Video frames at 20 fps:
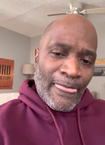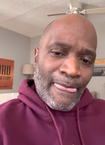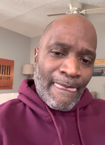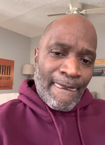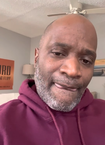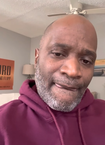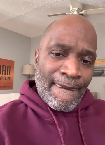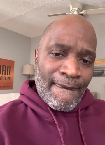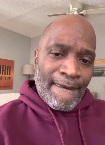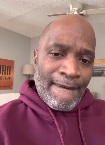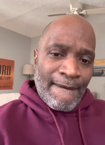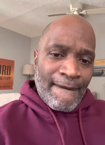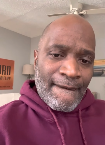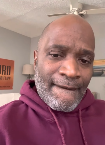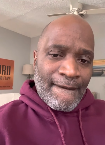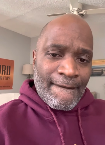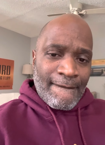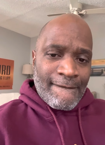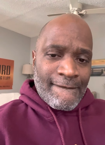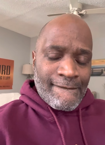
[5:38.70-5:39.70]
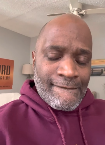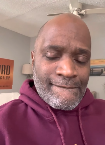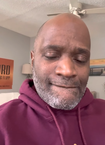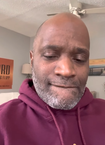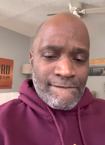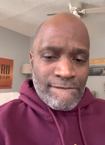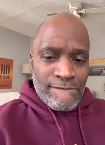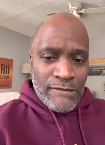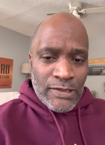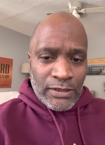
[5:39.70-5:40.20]

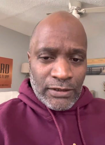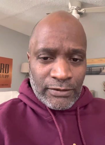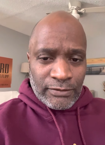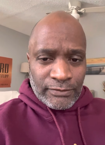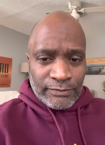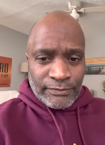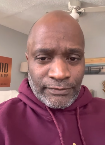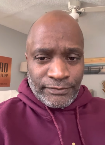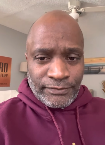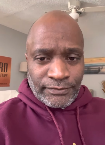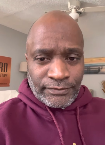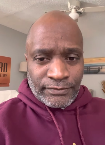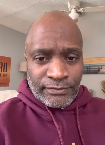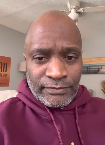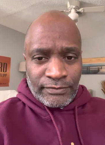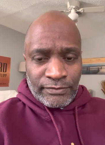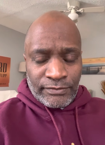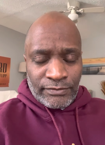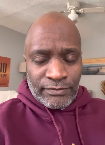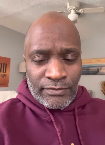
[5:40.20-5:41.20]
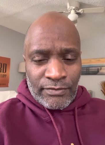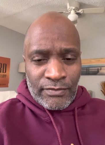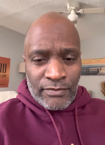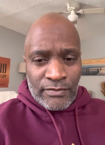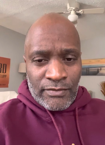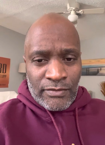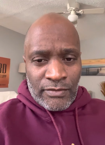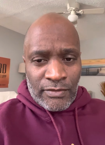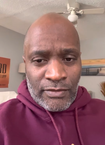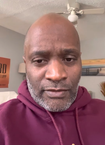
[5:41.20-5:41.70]

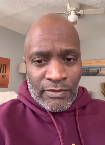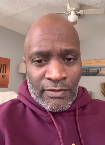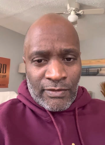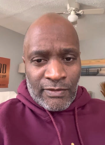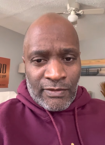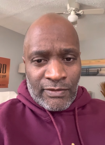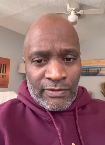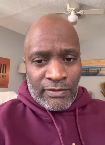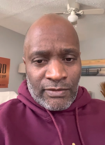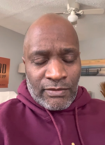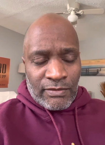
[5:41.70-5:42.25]
(no one is talking)